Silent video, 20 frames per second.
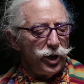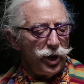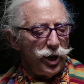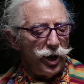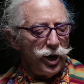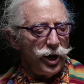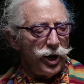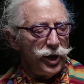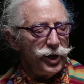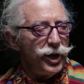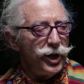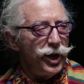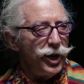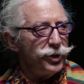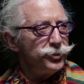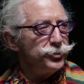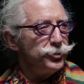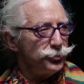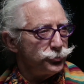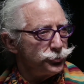I
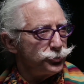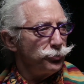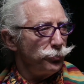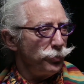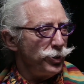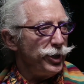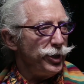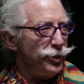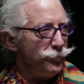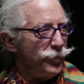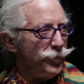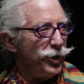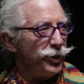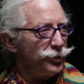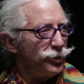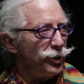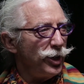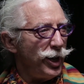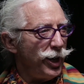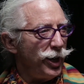had to scream in
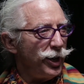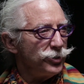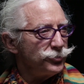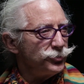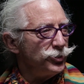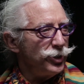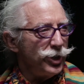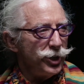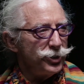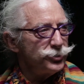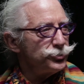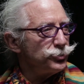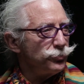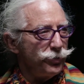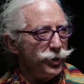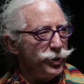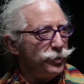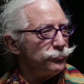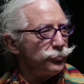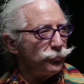class, and I
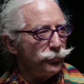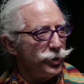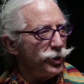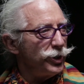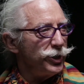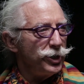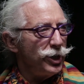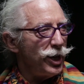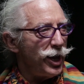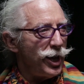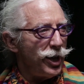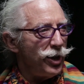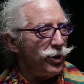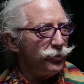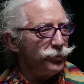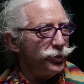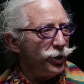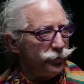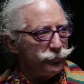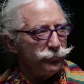screamed really
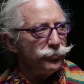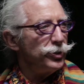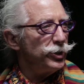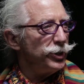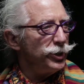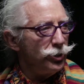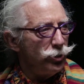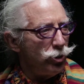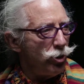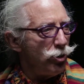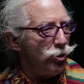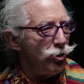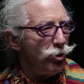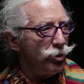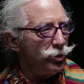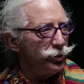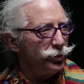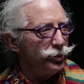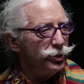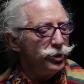loud and really
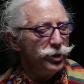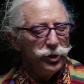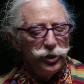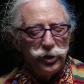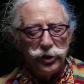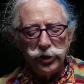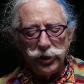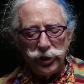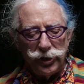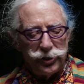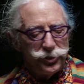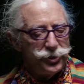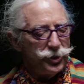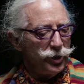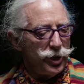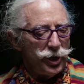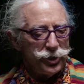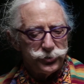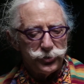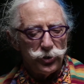long until
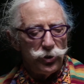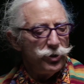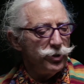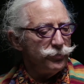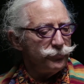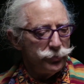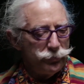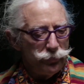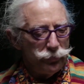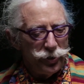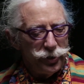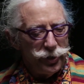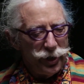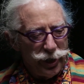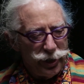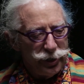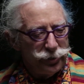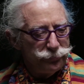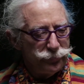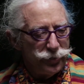I saw everyone
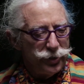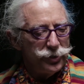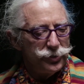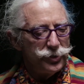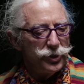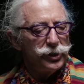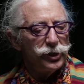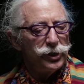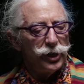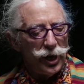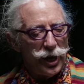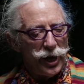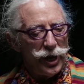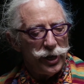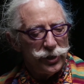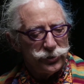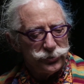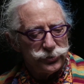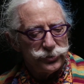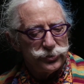hate me in the
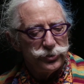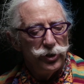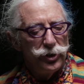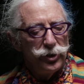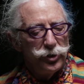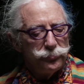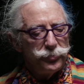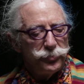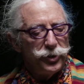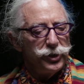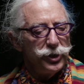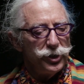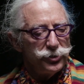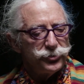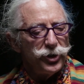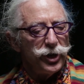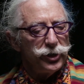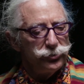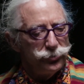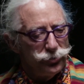class because
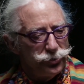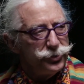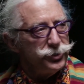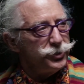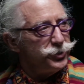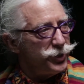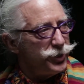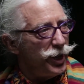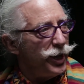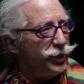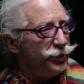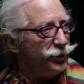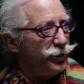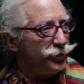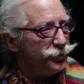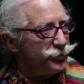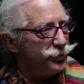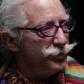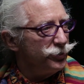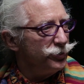I couldn't take
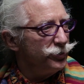it.